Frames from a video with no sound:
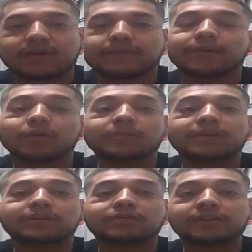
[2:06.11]
They opened
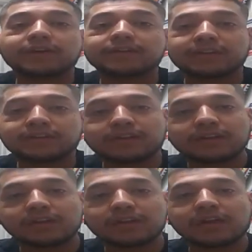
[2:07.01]
in
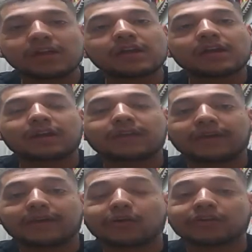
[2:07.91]
2018 and they
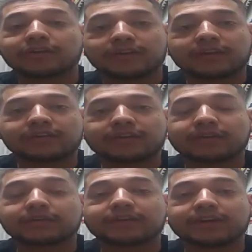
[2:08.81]
are a
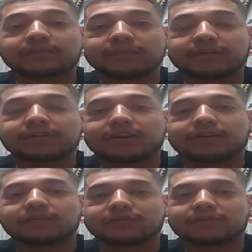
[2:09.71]
Tex-Mex style
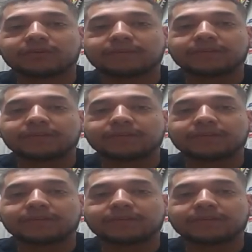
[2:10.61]
restaurant.